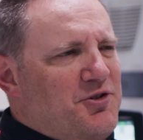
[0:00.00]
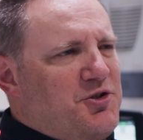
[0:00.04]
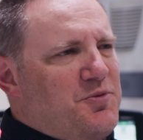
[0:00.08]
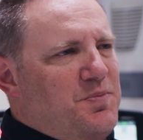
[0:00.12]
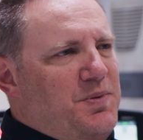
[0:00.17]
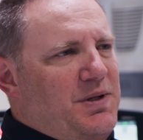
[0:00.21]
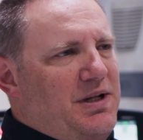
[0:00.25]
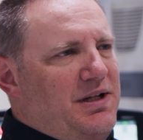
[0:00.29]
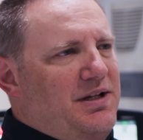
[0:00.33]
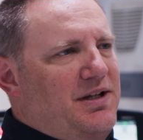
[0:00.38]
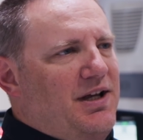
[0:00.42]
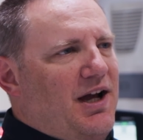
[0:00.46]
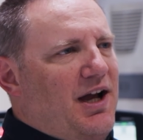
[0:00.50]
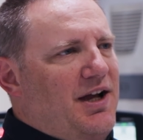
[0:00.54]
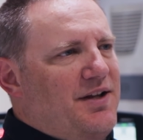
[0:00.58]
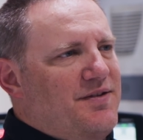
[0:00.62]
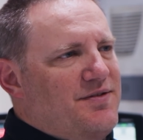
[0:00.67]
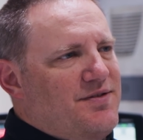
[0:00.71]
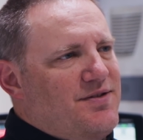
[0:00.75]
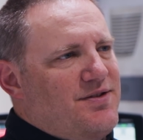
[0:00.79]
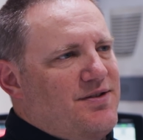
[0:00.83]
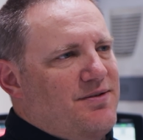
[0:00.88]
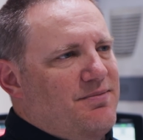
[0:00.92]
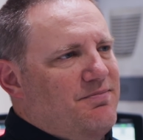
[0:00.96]
speed
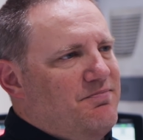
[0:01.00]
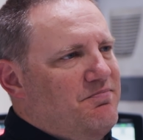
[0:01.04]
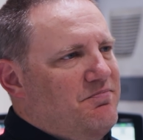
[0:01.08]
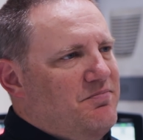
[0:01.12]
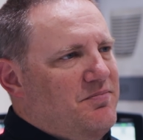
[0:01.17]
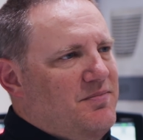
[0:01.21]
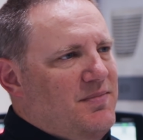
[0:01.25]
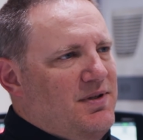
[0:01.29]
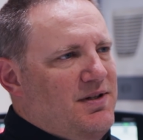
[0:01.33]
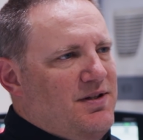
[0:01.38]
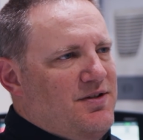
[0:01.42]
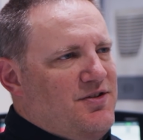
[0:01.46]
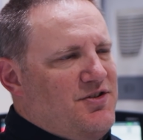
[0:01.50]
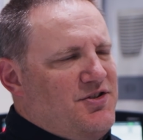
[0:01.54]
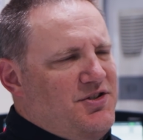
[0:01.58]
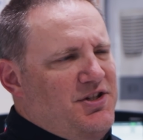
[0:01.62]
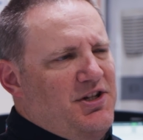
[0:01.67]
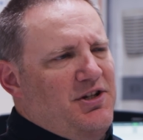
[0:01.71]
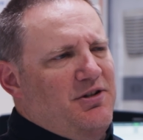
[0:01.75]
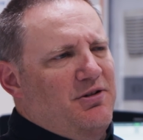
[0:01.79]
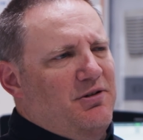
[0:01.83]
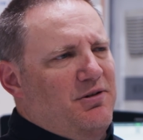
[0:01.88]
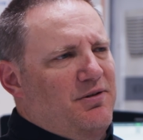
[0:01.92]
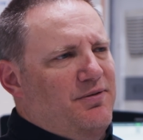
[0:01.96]
guidance,
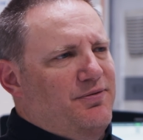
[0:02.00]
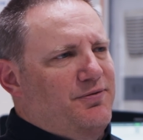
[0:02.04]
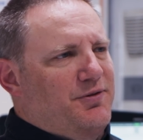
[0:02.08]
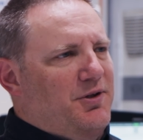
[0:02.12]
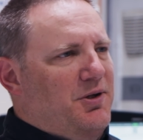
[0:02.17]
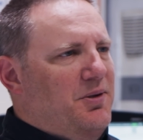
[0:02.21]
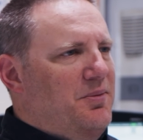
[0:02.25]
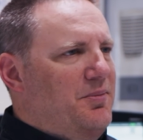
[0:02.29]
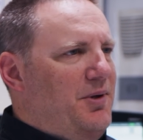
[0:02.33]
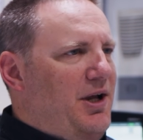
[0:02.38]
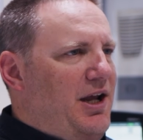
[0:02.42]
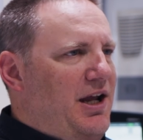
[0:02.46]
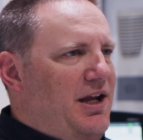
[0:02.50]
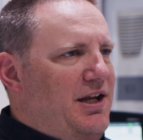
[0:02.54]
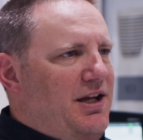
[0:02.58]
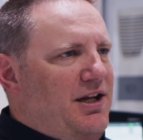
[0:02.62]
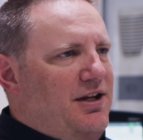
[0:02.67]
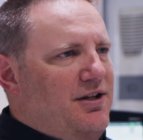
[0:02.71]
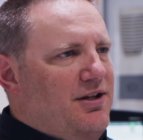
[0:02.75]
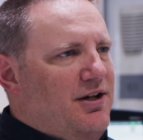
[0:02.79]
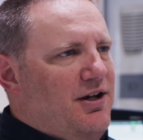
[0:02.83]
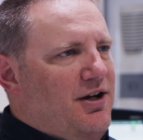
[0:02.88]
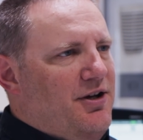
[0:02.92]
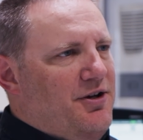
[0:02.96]
steel from
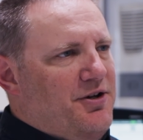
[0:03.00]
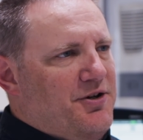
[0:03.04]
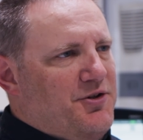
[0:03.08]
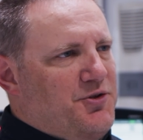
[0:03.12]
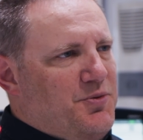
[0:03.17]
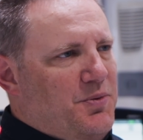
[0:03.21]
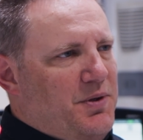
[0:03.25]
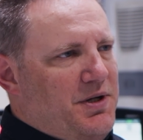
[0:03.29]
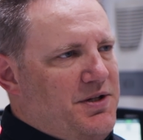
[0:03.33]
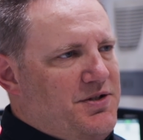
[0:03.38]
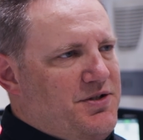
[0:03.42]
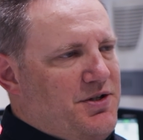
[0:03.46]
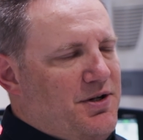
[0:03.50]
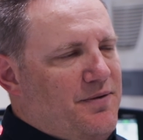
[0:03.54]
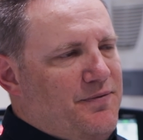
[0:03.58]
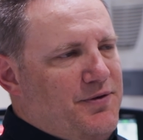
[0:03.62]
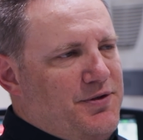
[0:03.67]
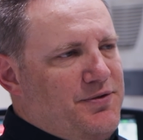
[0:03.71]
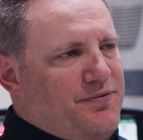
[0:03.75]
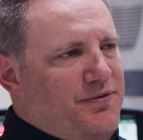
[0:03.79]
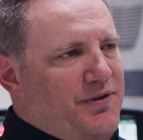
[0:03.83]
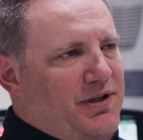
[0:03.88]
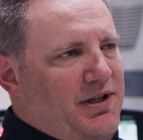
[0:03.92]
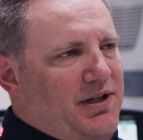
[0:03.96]
80 to 120
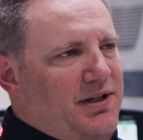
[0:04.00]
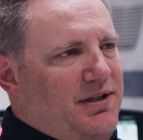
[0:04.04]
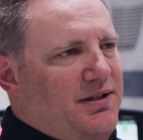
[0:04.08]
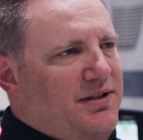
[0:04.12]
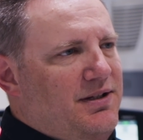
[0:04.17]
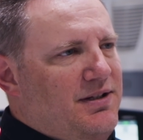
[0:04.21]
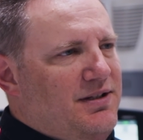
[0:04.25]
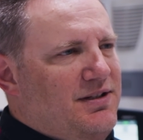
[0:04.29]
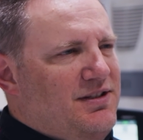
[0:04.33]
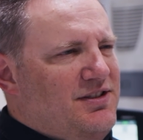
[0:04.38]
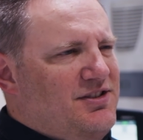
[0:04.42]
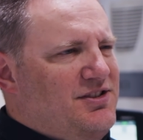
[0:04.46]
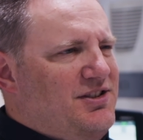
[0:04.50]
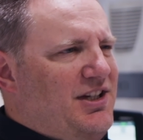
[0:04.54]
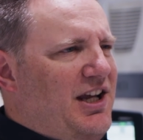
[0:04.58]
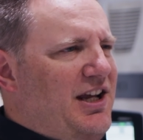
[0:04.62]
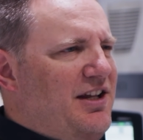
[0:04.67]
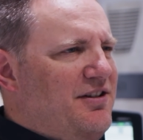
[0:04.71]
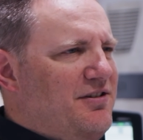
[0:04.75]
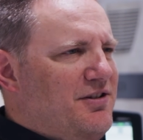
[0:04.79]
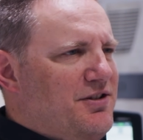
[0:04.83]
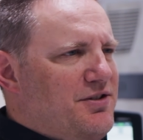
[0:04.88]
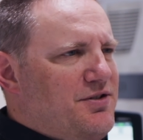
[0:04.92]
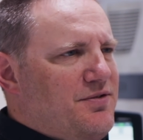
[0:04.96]
surface feet,
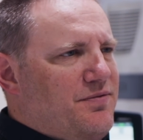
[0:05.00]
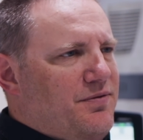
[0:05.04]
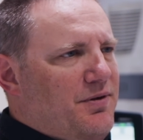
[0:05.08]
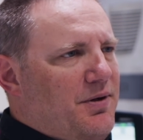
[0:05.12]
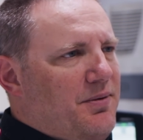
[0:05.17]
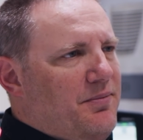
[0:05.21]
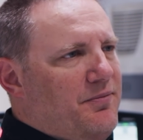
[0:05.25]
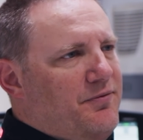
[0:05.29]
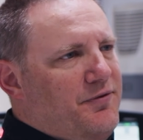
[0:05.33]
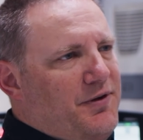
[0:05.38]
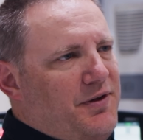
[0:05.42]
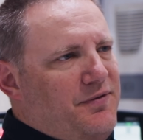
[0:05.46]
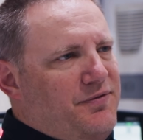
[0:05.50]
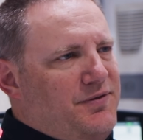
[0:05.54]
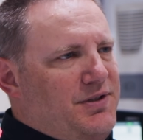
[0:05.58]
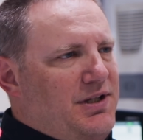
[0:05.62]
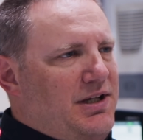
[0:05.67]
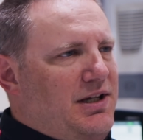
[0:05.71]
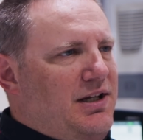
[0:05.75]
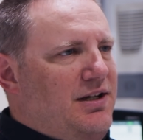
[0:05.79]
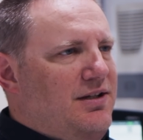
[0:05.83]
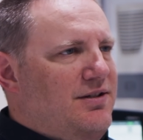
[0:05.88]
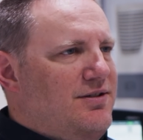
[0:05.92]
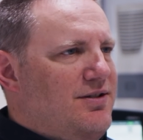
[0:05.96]
stainless from
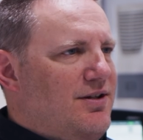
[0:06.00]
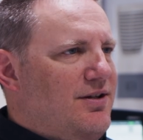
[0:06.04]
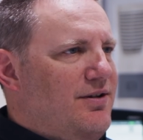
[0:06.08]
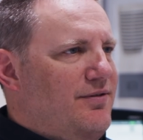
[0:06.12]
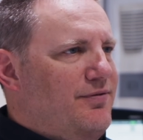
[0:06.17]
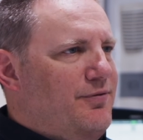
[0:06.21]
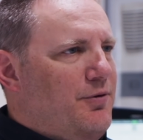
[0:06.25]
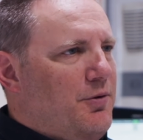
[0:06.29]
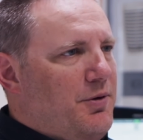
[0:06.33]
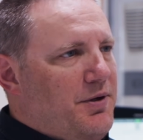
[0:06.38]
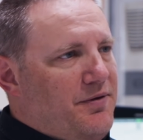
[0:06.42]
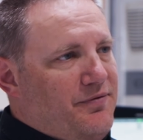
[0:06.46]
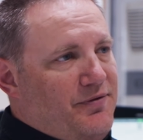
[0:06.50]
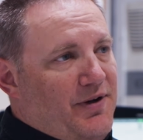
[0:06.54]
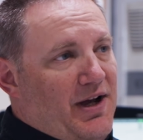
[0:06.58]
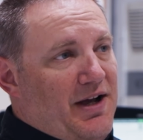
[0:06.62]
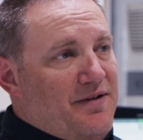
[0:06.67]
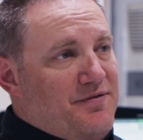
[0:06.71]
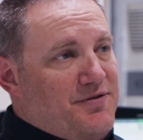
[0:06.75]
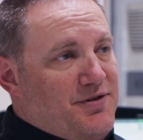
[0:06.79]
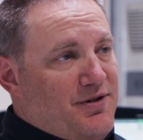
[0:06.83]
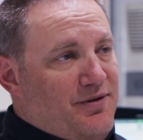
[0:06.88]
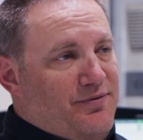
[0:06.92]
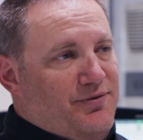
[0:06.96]
15 to
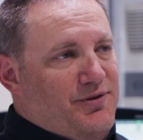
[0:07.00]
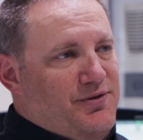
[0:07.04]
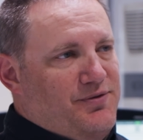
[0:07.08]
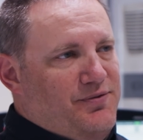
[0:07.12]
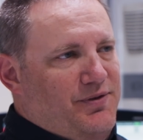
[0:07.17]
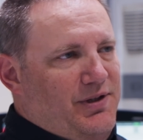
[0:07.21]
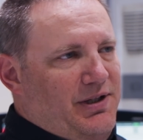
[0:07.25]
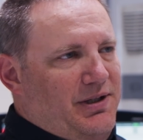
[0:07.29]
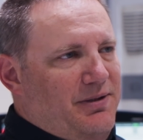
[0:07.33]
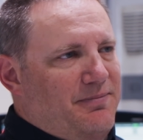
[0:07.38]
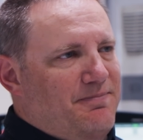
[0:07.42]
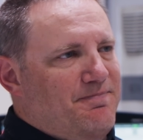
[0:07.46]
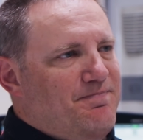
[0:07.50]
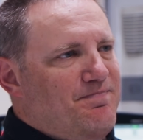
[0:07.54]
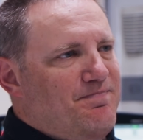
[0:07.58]
45 surface feet.